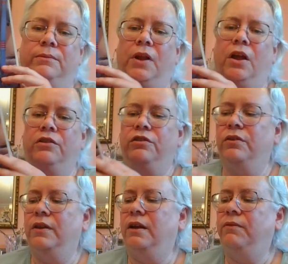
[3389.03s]
not sure
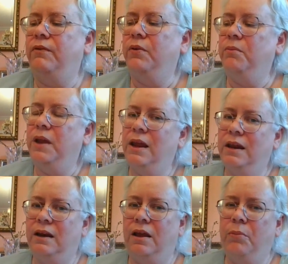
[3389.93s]
that I've ever made
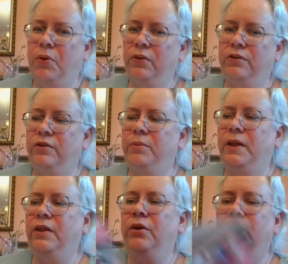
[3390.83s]
a bolster
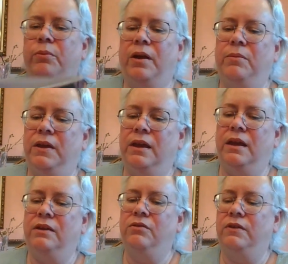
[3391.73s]
pillow. Might be
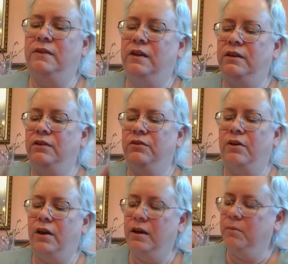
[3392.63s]
interesting to
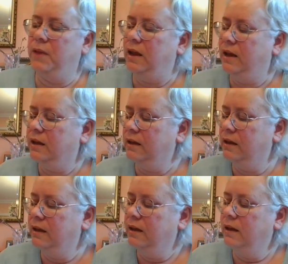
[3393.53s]
try to make.
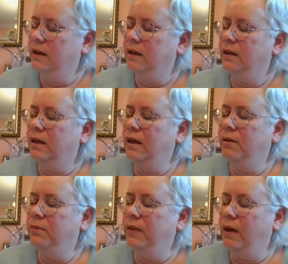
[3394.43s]

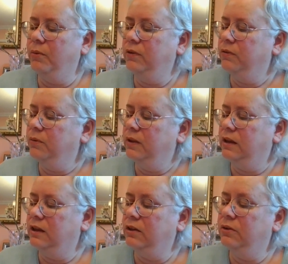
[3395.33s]
That one's really
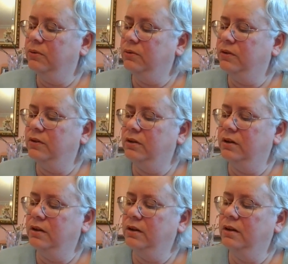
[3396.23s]
cute.
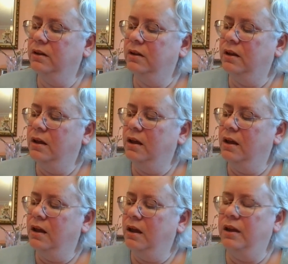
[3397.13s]

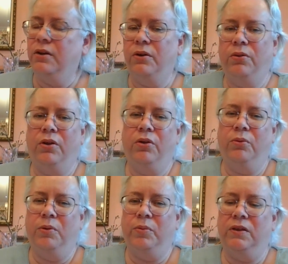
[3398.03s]
I don't know that all the
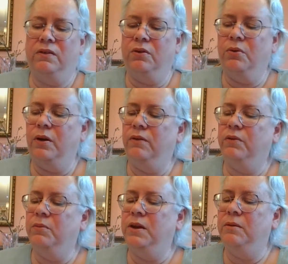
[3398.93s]
ribbons are quite for
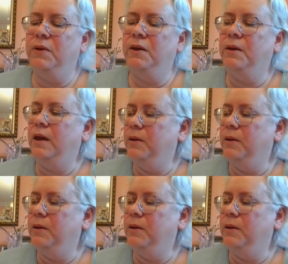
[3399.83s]
me, but